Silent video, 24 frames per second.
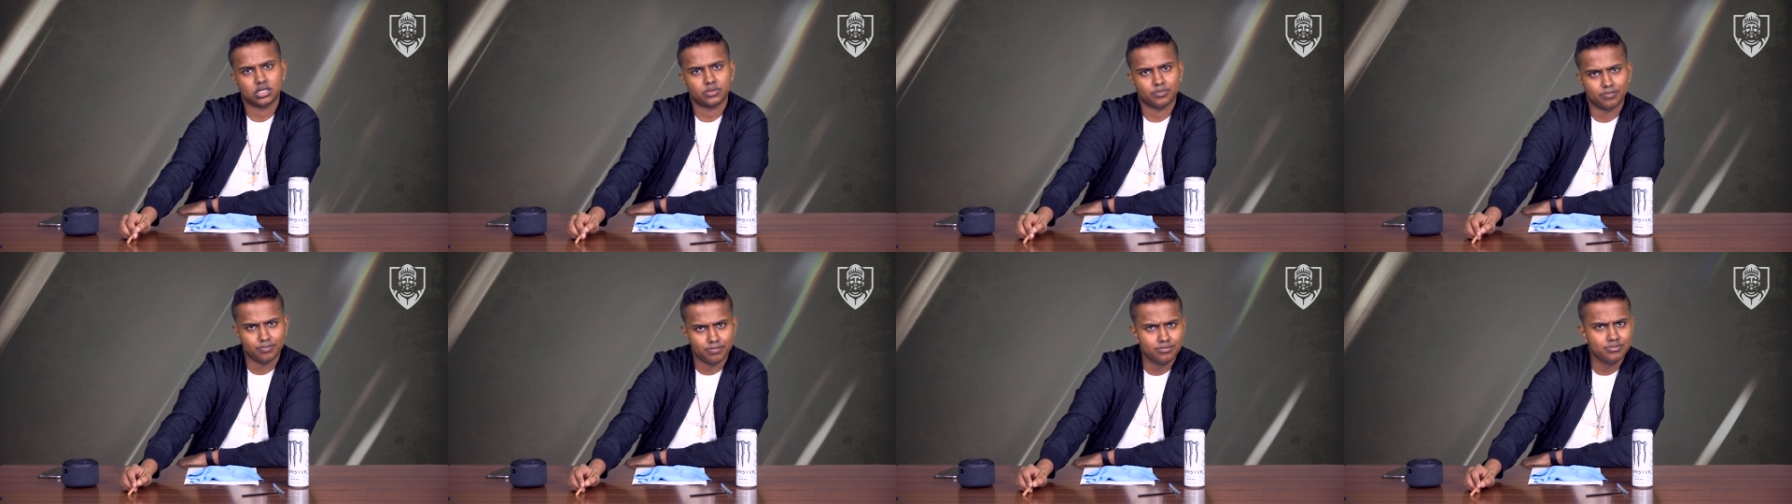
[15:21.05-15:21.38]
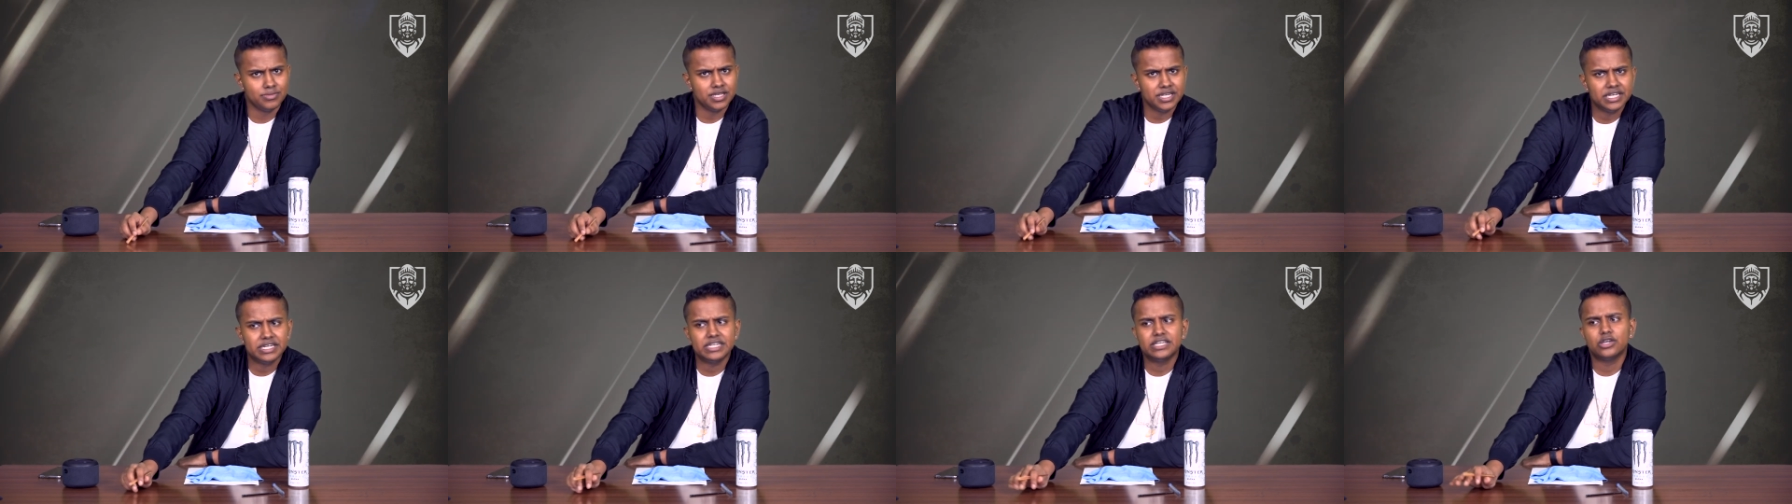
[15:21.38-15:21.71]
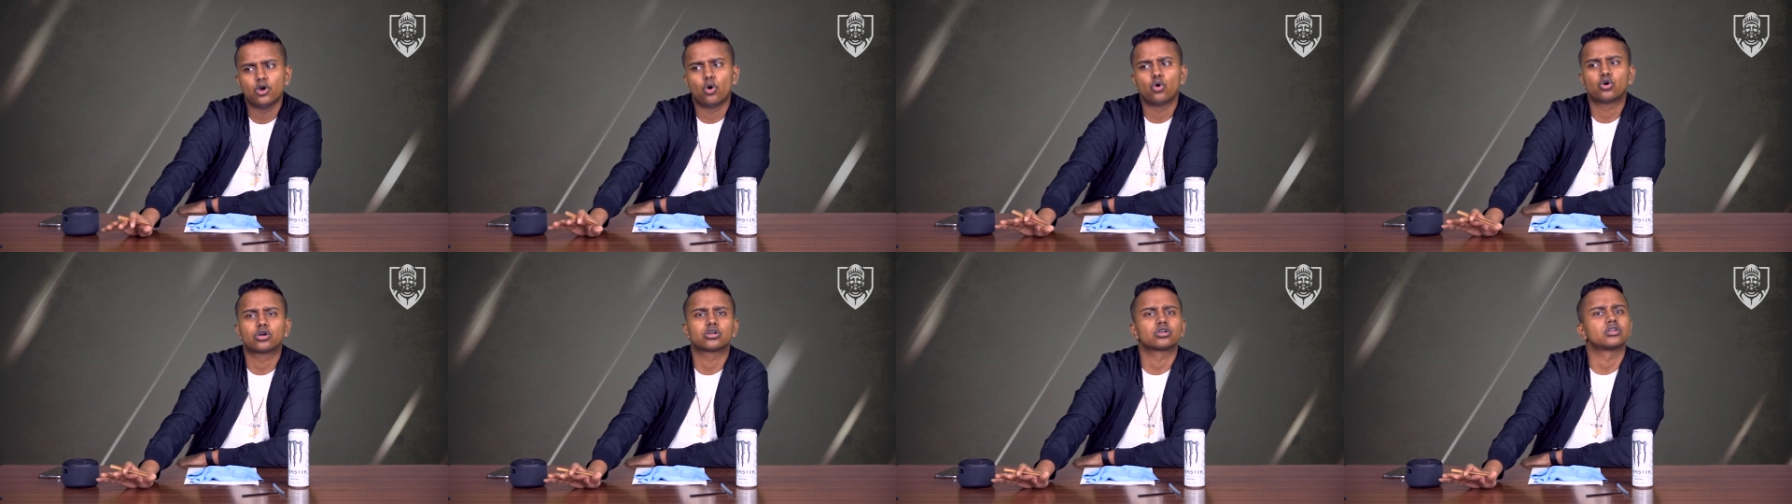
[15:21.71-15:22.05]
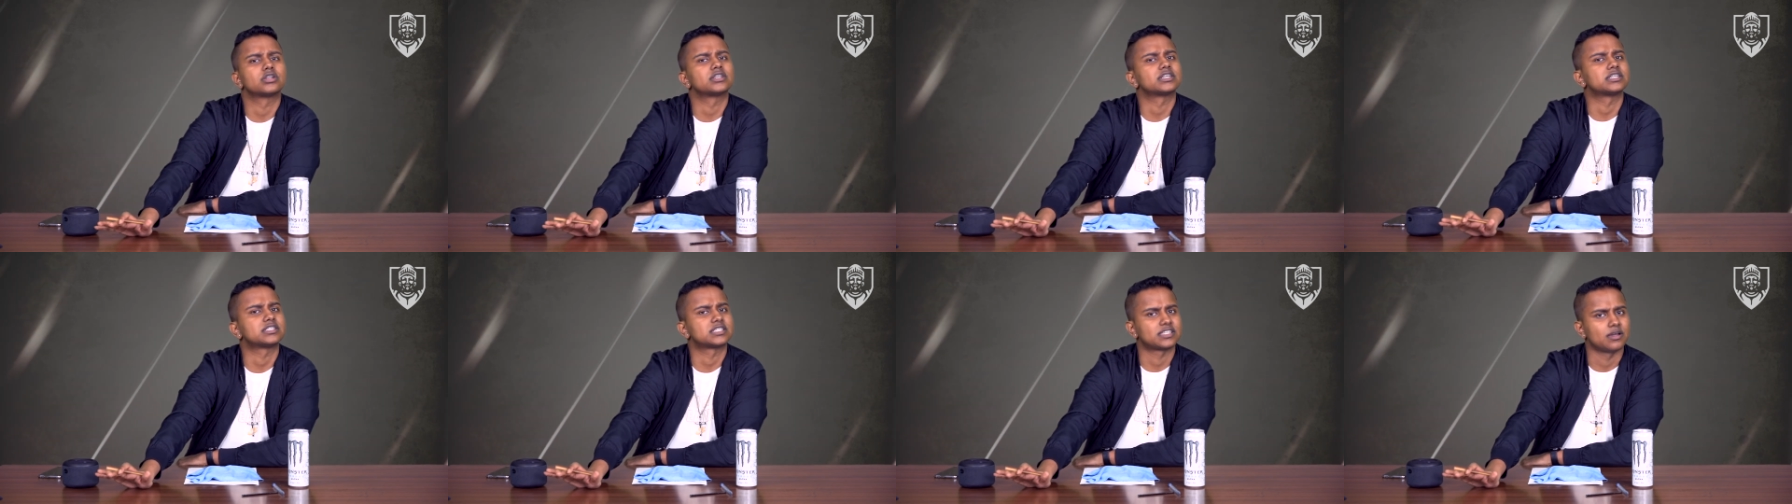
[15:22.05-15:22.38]

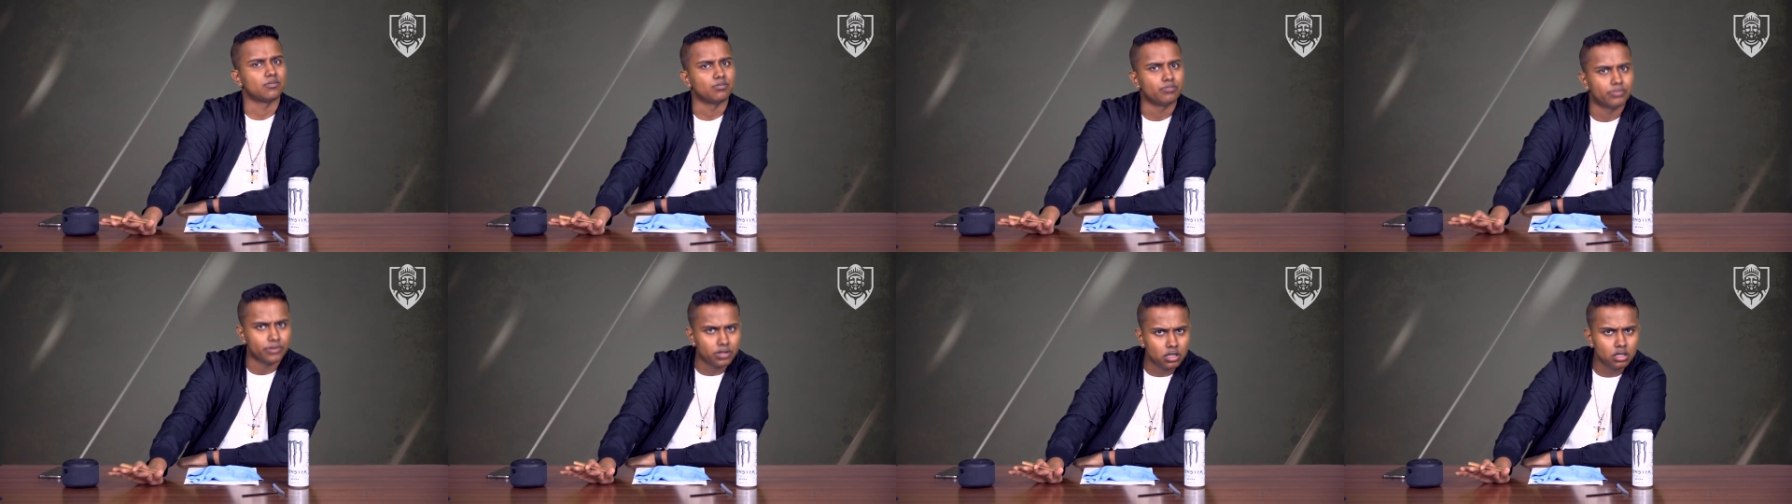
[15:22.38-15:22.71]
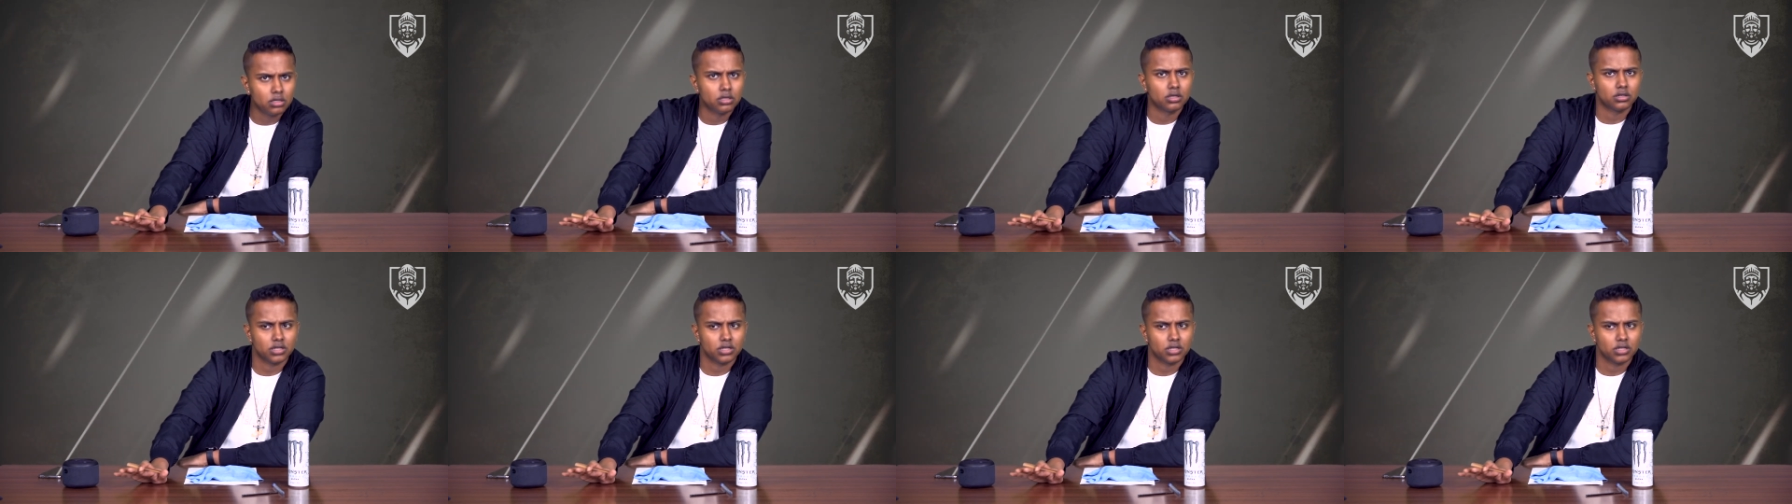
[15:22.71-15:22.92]
mediocrely simple.